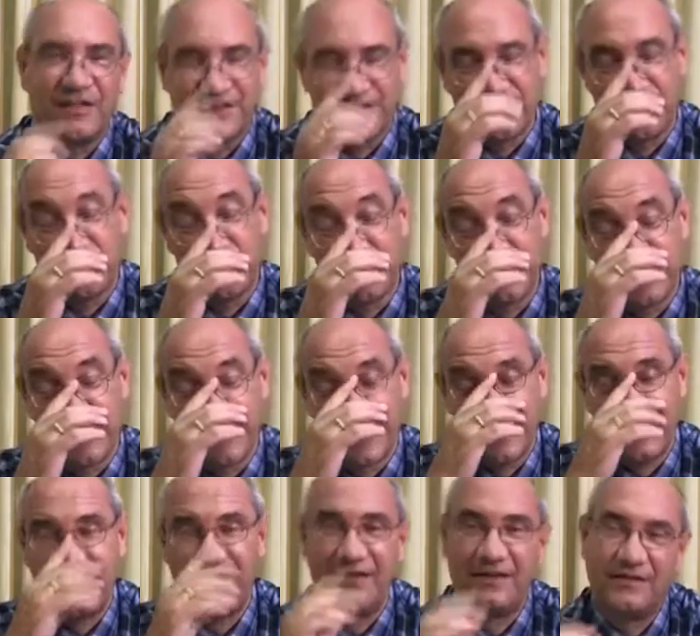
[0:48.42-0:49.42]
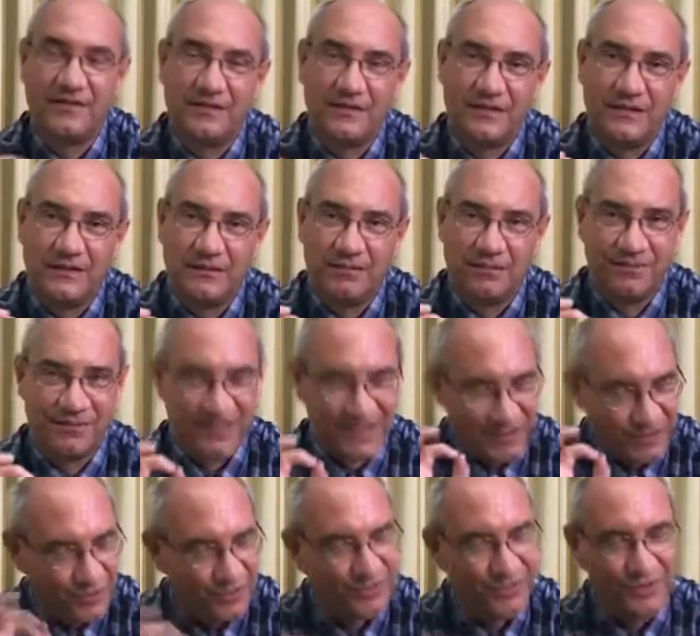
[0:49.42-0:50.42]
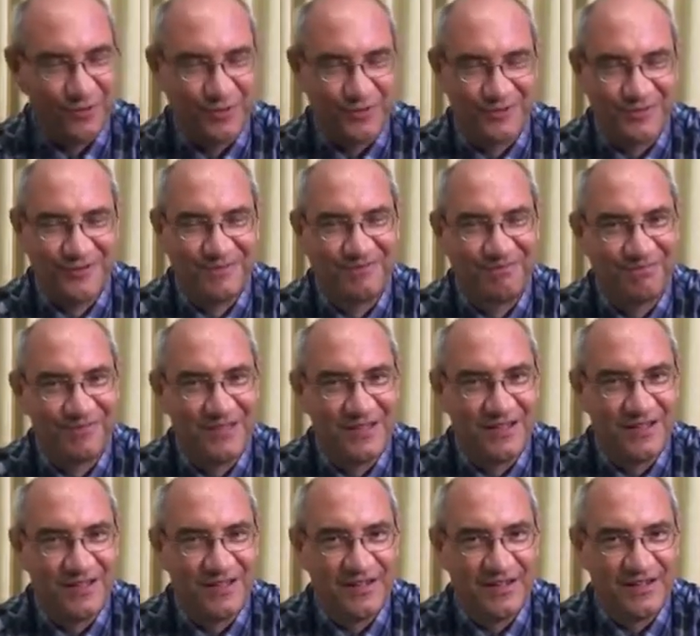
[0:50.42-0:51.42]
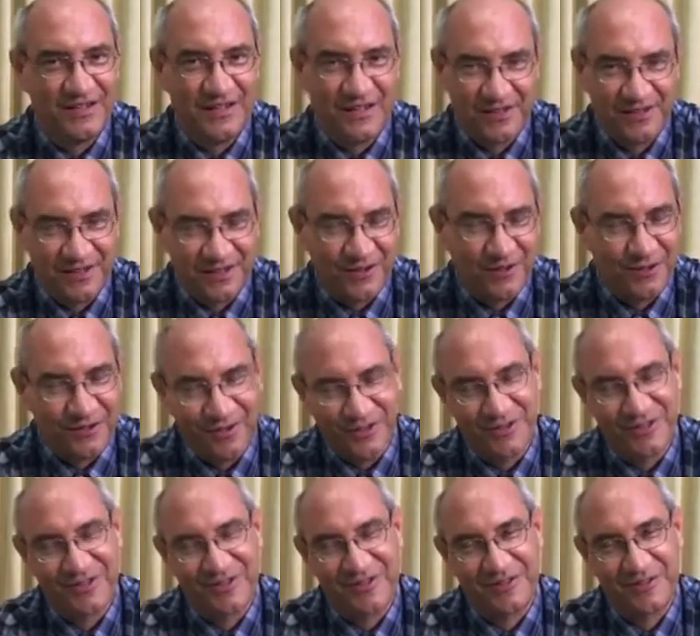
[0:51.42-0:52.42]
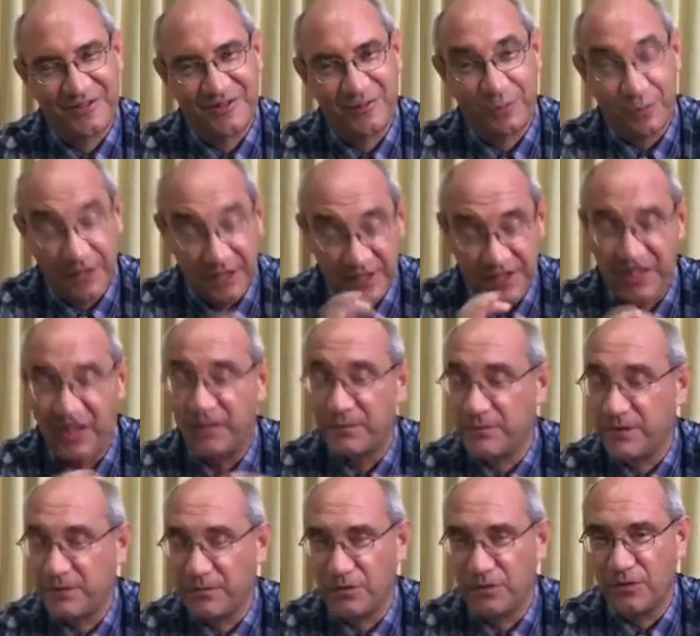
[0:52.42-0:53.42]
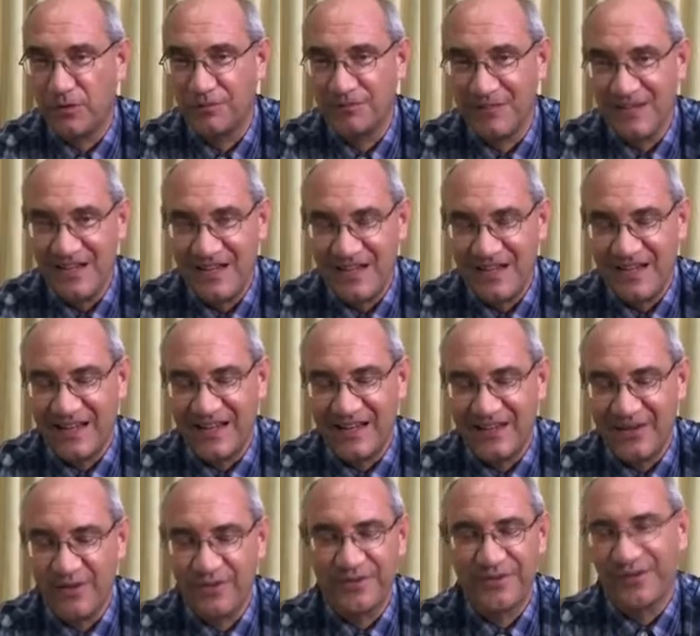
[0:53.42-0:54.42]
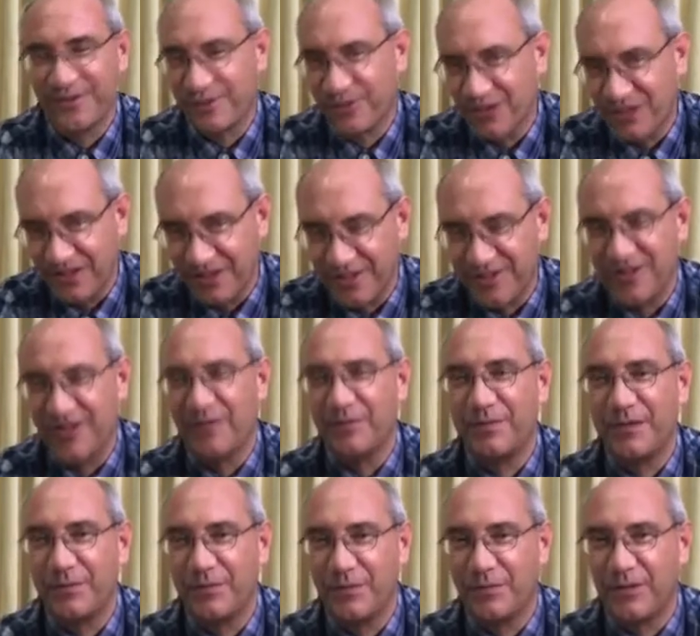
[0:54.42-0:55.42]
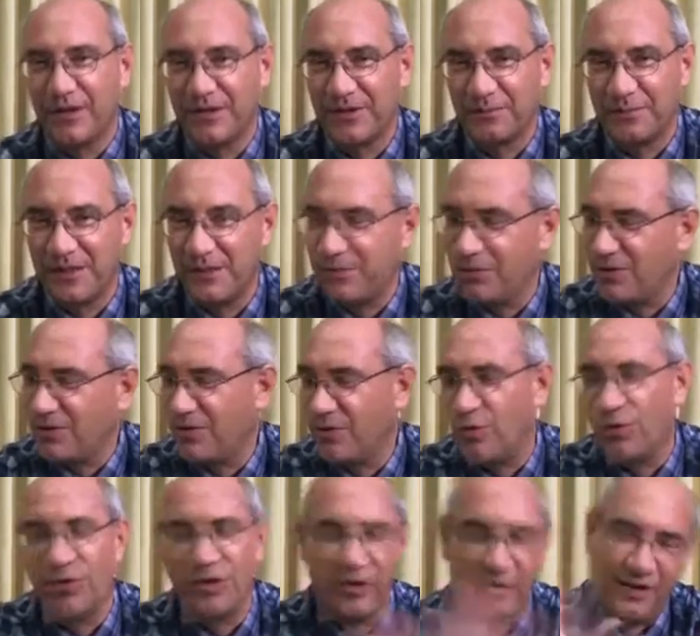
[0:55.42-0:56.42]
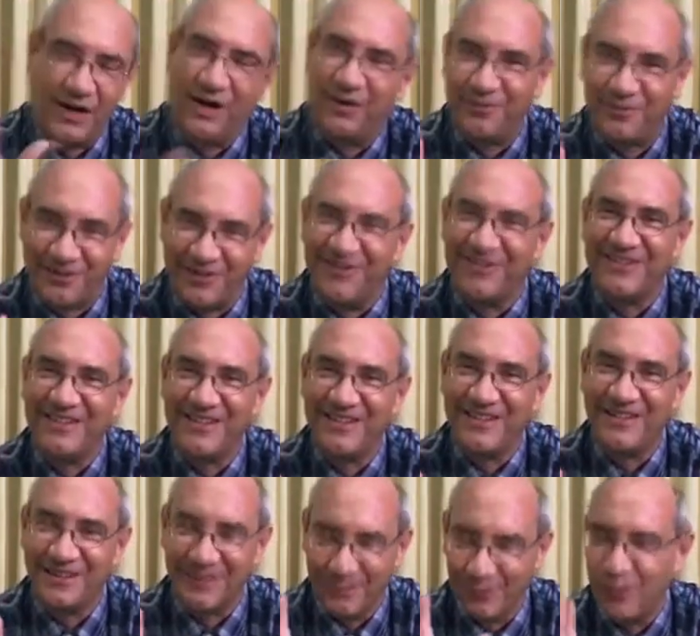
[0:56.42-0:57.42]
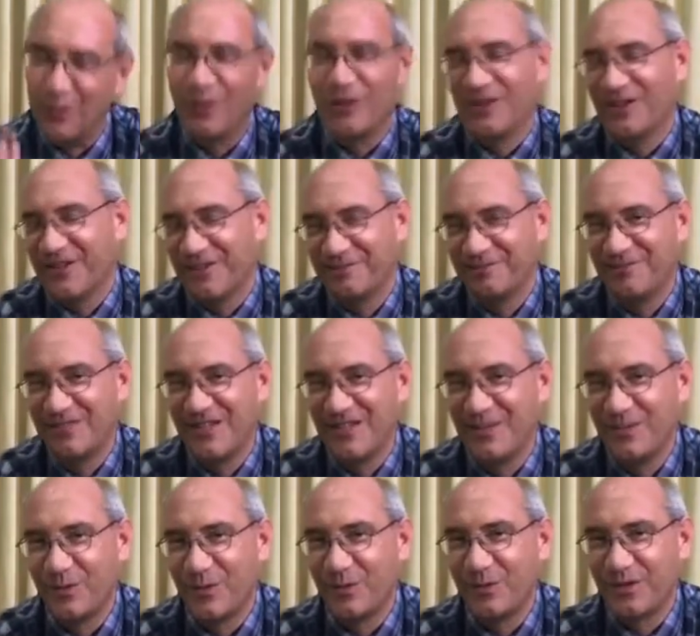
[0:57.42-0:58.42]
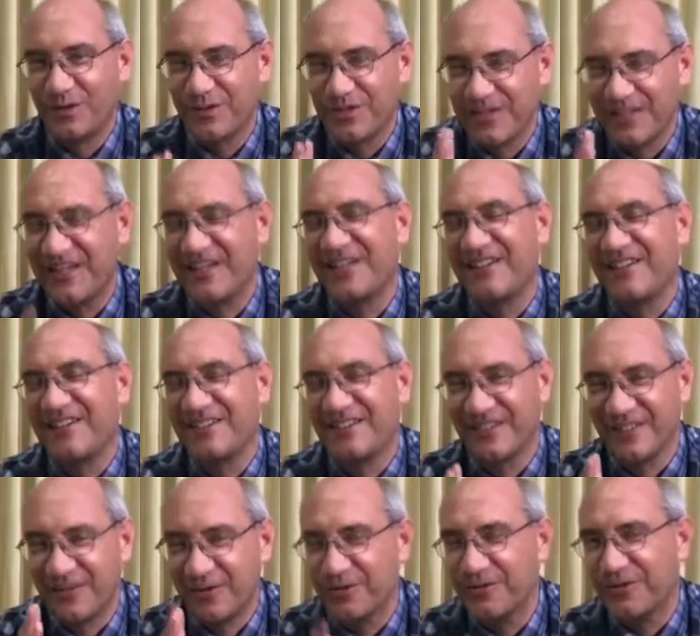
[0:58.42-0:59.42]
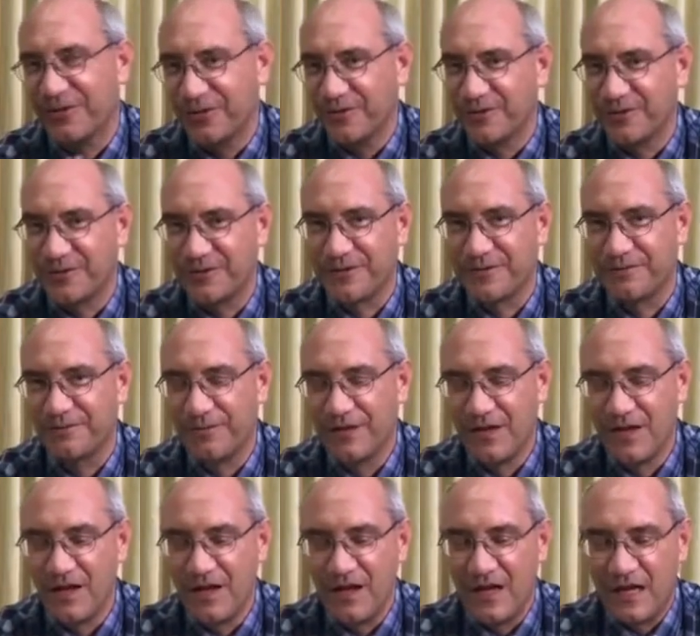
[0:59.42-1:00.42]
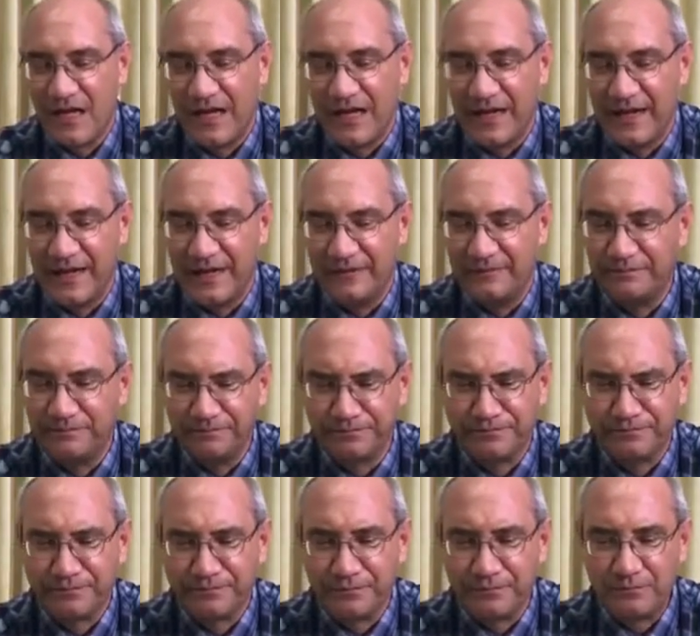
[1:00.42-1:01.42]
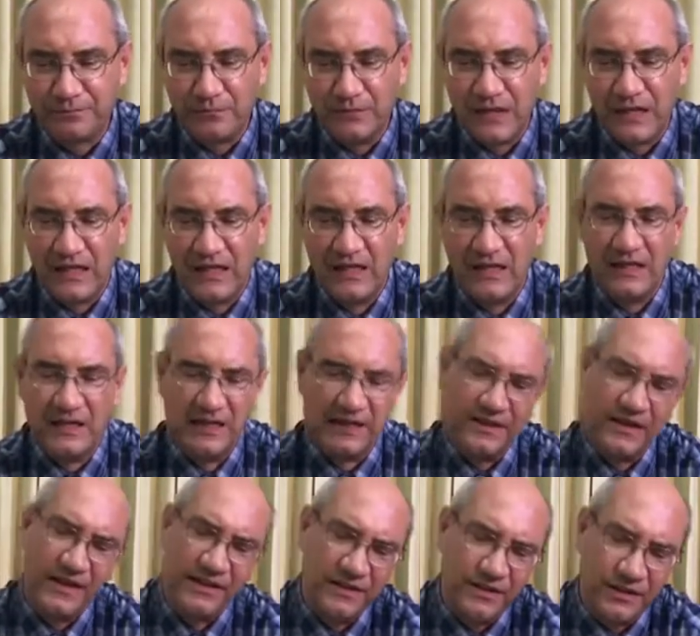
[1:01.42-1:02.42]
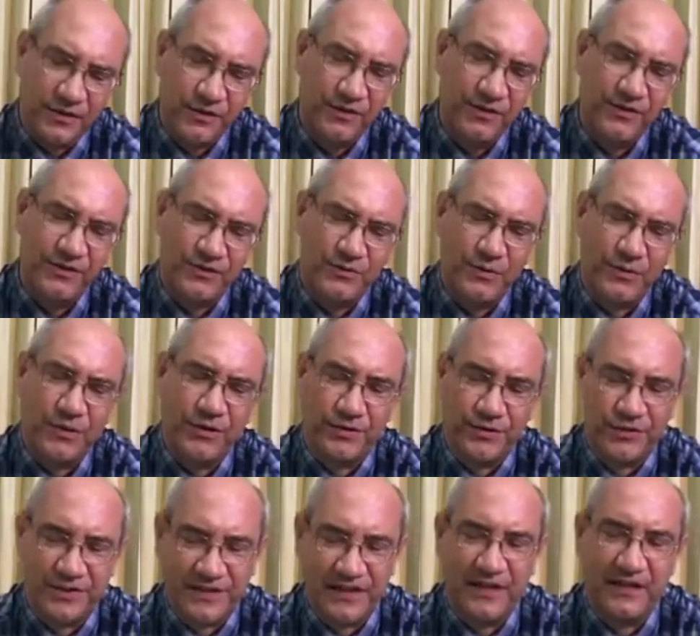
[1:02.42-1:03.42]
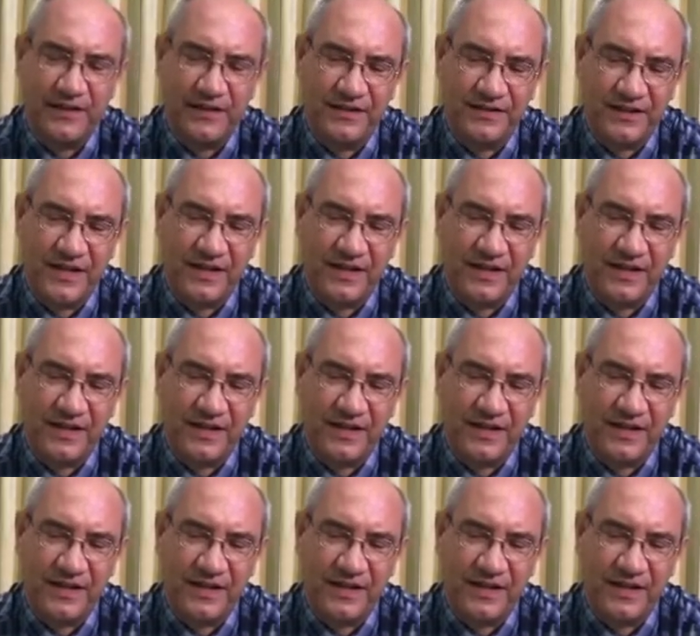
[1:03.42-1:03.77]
is to share the good news. Share the good news with the Shan people, and not only the Shan people, but people all around the world. We want to share the good news. And, uh, and, and the good news we want to share is